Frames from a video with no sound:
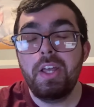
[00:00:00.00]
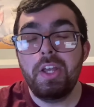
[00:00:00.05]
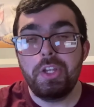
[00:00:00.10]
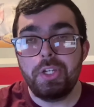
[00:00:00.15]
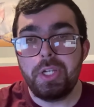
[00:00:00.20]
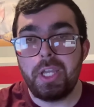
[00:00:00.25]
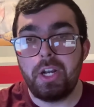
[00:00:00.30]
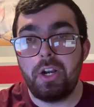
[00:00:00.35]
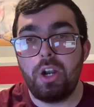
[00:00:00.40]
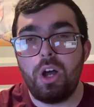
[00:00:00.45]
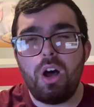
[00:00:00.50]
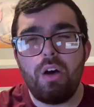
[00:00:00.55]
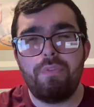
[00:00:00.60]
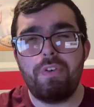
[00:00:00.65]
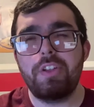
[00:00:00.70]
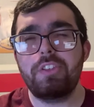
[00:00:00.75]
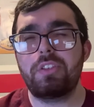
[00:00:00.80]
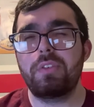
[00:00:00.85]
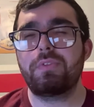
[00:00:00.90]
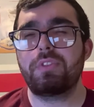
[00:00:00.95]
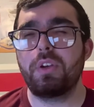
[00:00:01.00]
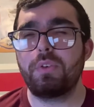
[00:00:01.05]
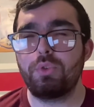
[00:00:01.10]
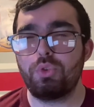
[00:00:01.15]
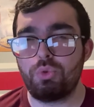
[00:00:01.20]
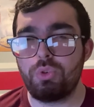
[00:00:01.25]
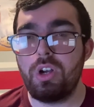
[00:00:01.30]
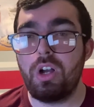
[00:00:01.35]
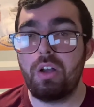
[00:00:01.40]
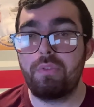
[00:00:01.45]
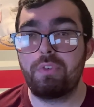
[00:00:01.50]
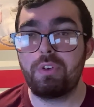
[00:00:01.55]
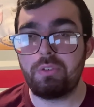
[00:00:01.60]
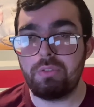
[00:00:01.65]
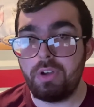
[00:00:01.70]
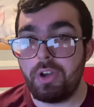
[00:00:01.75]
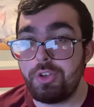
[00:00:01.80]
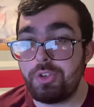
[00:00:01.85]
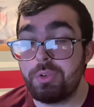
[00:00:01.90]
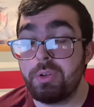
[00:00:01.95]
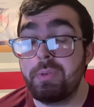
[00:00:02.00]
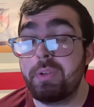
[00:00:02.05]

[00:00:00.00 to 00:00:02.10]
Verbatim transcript: You get an offensive zone draw for Claude Giroux,